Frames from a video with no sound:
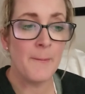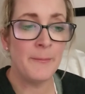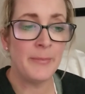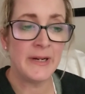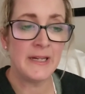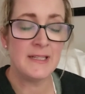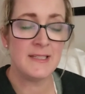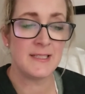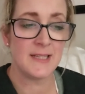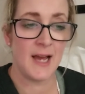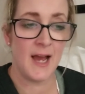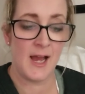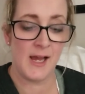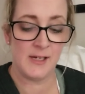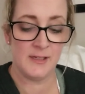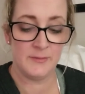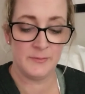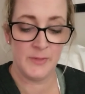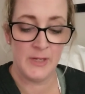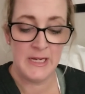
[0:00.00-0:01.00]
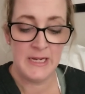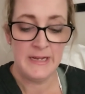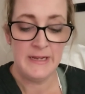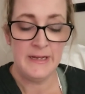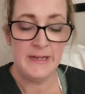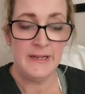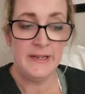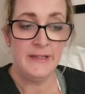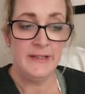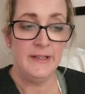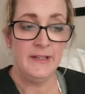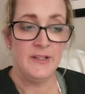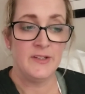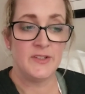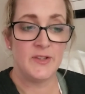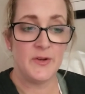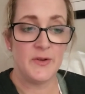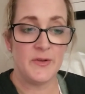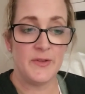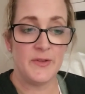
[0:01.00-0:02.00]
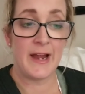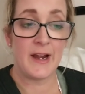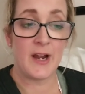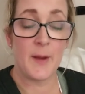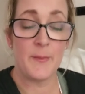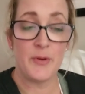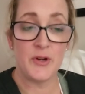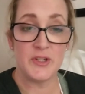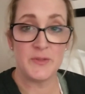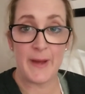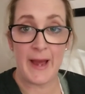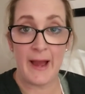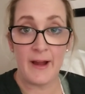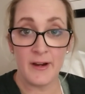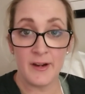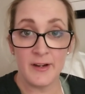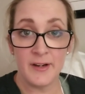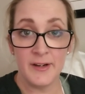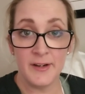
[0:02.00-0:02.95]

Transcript: But so got pushed back,